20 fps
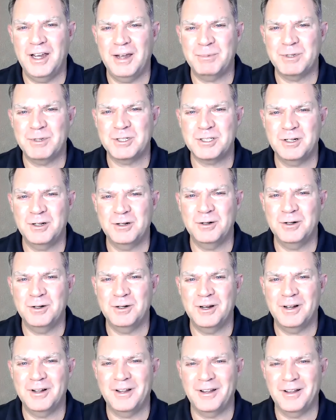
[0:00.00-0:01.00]
the
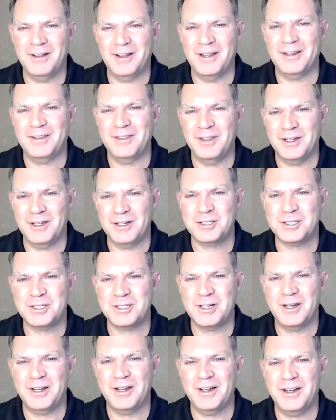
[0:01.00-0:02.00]
episode like
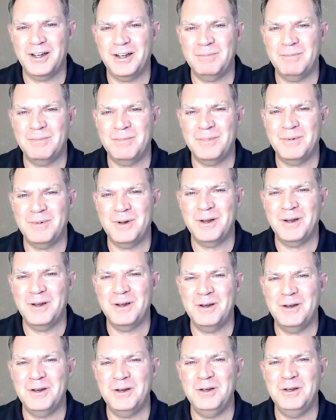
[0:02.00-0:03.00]
this uh,
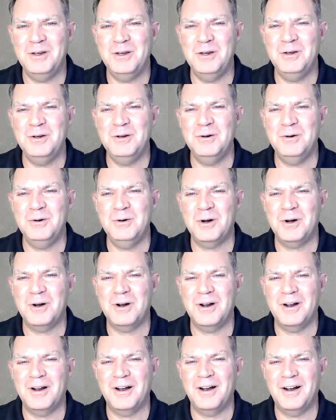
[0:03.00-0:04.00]
You
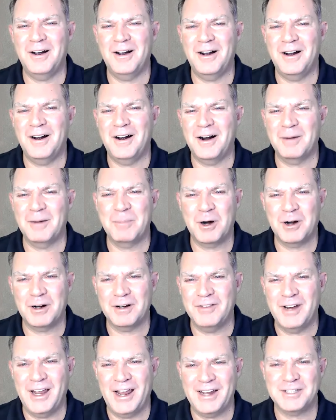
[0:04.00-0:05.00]
are
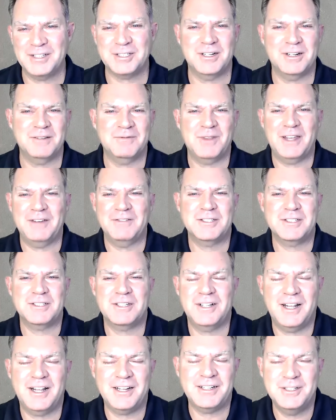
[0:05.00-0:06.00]
part of NASA, they've
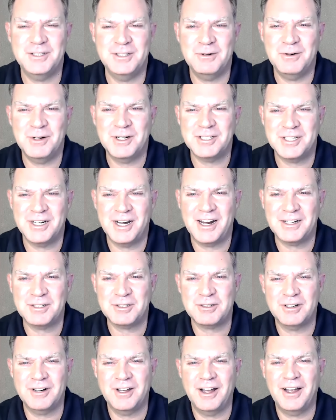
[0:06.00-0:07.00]
selected you as an
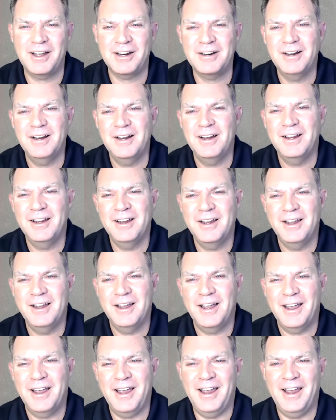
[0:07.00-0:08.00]
astronaut.
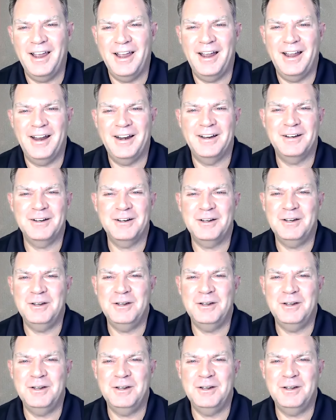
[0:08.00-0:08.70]
And oh, I thought,